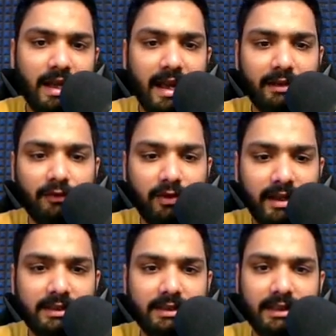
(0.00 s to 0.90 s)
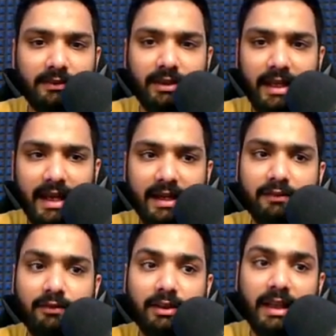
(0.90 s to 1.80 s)
And finally, we
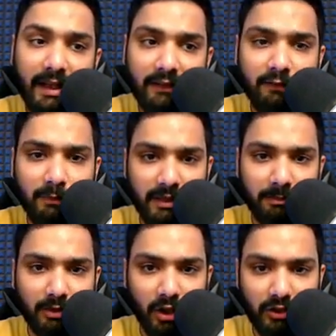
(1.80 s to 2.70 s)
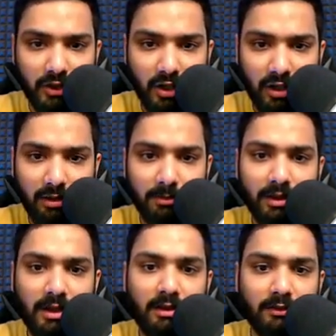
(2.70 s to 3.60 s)
have livememe.com,
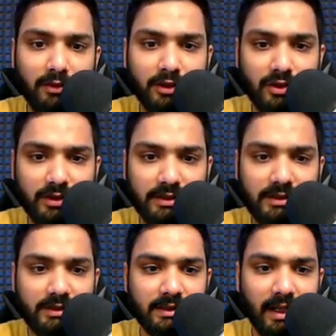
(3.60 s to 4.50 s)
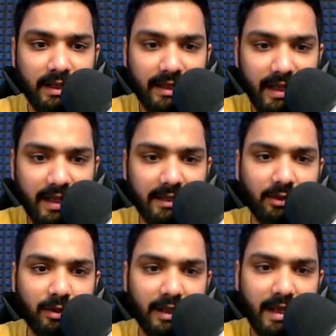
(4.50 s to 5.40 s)
which is again
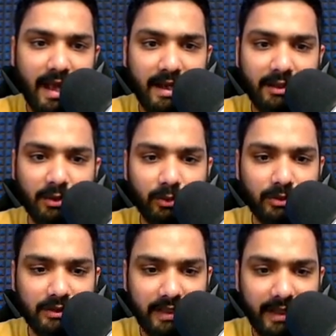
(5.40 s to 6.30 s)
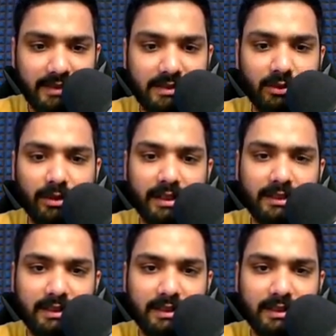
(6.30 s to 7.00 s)
you can add your own text, you can